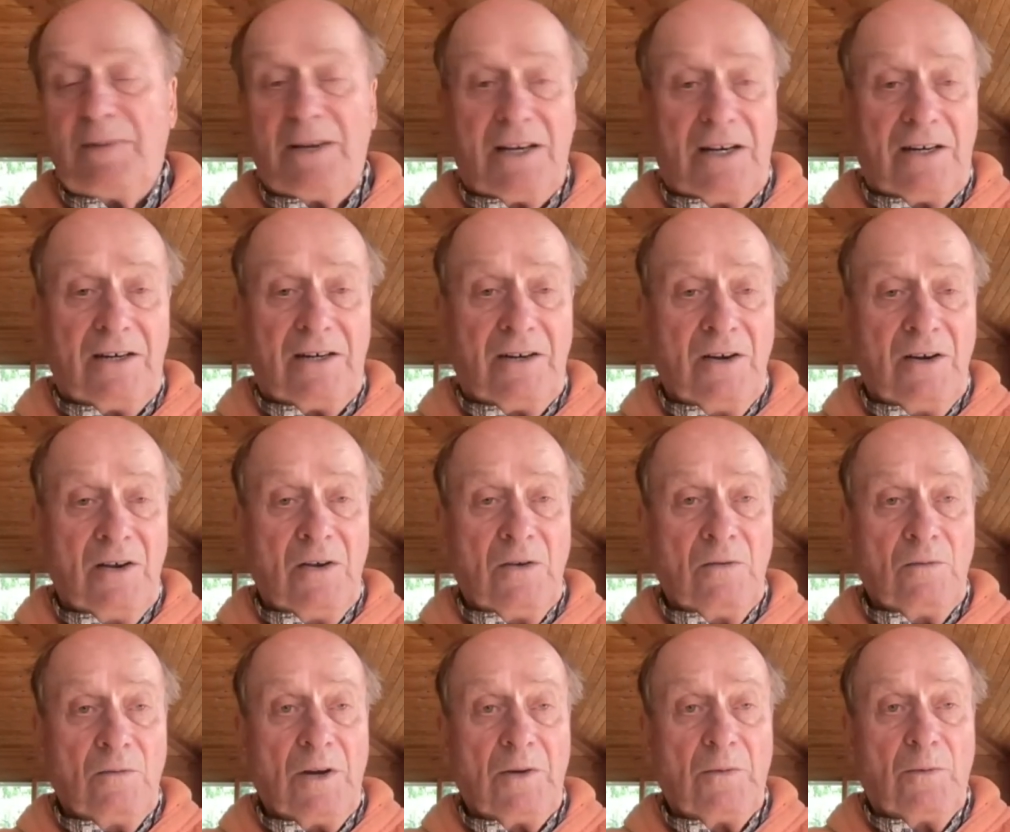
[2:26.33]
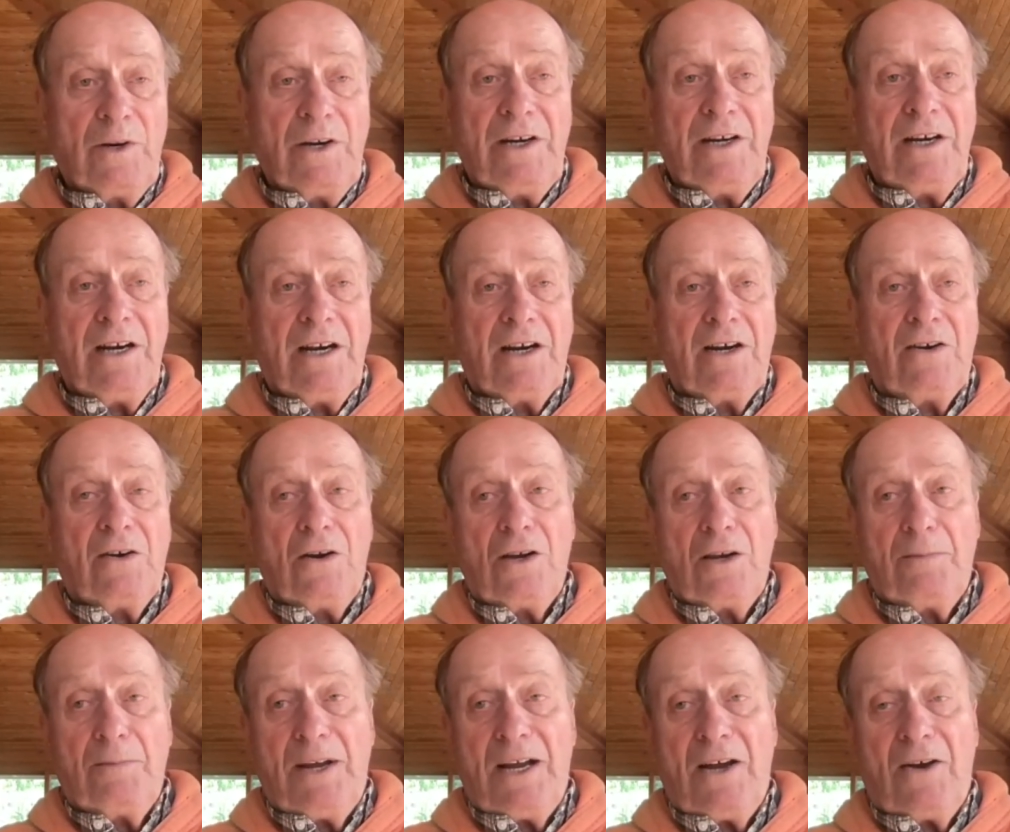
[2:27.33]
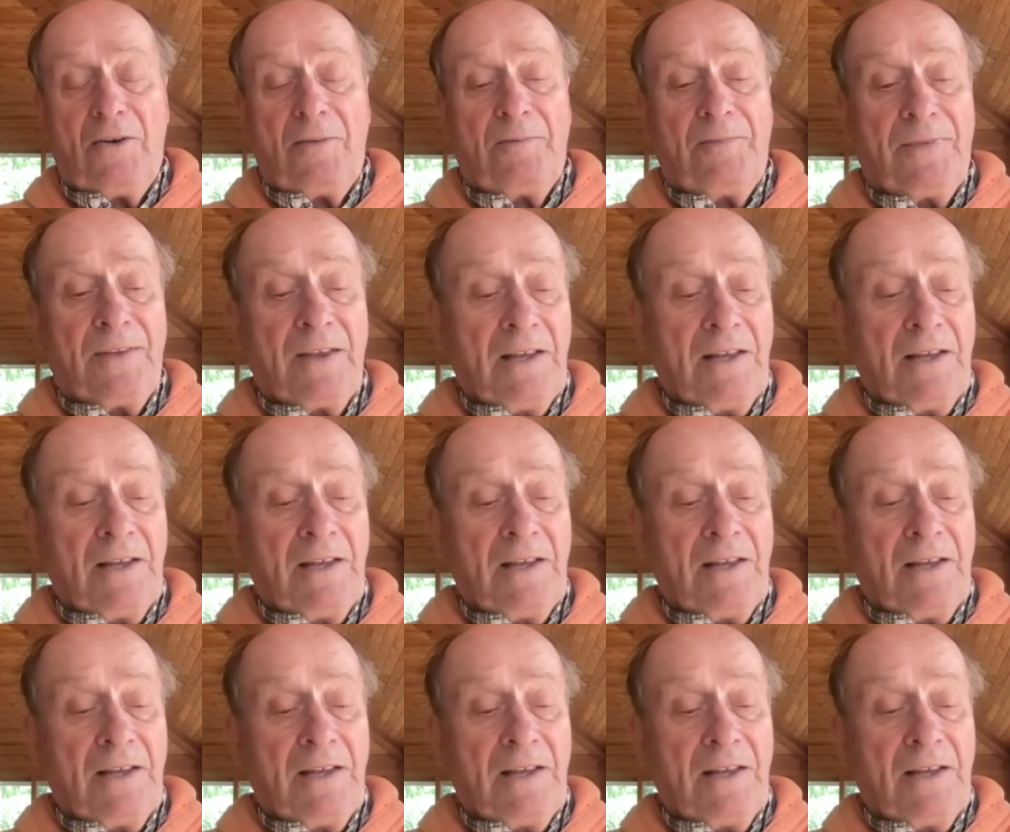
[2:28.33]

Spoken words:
better what we are all about.